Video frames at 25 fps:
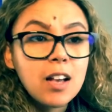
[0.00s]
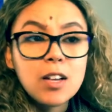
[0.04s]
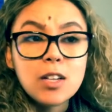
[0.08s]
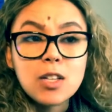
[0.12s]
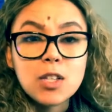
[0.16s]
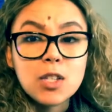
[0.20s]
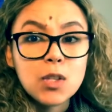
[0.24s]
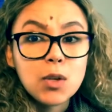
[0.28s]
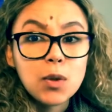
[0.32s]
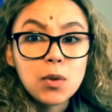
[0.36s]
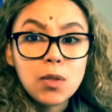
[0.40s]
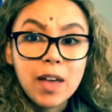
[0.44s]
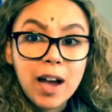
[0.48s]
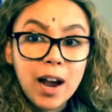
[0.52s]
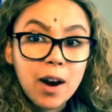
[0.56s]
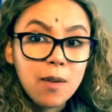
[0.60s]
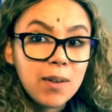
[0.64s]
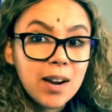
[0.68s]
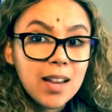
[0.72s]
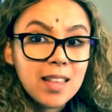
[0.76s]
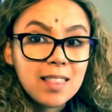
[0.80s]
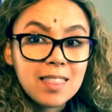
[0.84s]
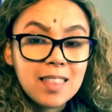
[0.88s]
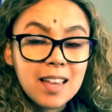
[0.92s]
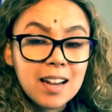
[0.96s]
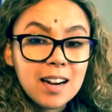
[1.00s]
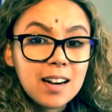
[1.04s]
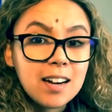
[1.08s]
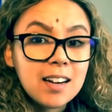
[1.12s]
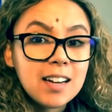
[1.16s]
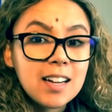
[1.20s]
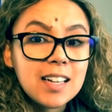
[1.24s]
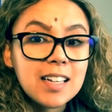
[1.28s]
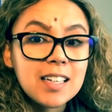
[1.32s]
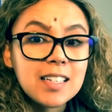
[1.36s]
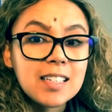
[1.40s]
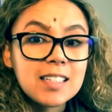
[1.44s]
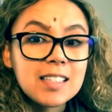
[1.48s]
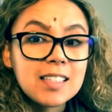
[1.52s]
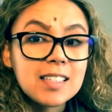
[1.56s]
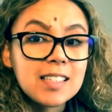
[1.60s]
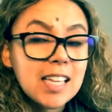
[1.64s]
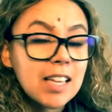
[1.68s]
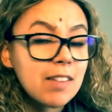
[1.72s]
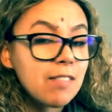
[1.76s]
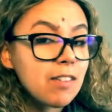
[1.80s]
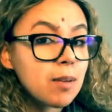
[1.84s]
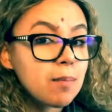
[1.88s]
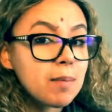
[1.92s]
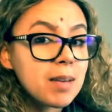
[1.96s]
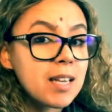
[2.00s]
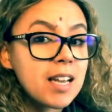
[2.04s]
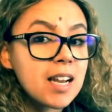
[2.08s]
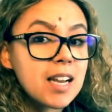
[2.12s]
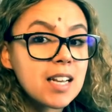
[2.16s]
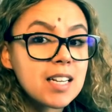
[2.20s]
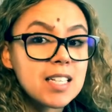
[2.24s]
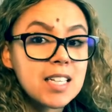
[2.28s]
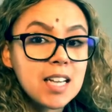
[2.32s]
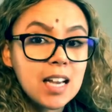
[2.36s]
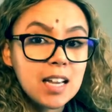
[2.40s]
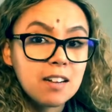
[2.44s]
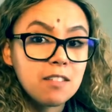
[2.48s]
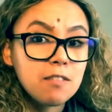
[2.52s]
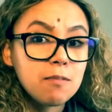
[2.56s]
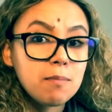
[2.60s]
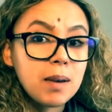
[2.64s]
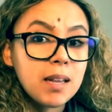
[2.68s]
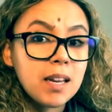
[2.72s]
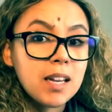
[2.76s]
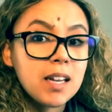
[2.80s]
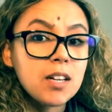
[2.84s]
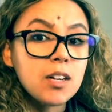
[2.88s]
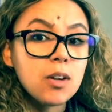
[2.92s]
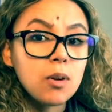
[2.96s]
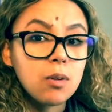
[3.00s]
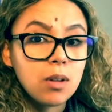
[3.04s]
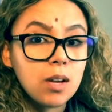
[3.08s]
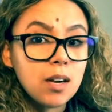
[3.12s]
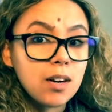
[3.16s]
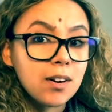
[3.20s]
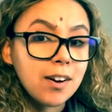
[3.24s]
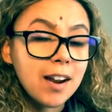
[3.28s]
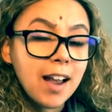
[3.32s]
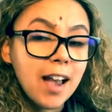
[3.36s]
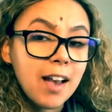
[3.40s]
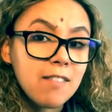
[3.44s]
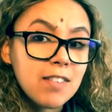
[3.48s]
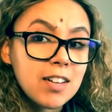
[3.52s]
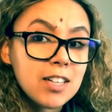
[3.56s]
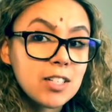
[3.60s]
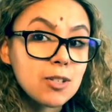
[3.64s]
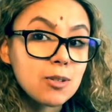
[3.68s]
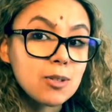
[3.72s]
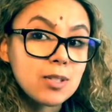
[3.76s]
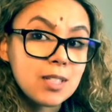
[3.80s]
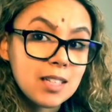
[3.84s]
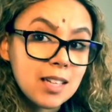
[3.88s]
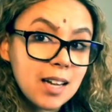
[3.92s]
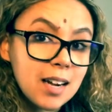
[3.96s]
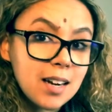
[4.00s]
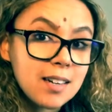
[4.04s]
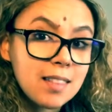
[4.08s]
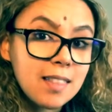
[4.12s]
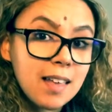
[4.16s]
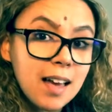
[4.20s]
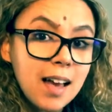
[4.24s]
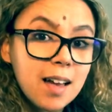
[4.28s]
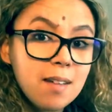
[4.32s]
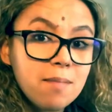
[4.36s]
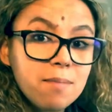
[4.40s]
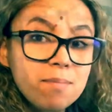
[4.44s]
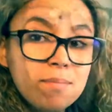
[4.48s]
So that right there is saving me a ton of money, no longer having to deduct that.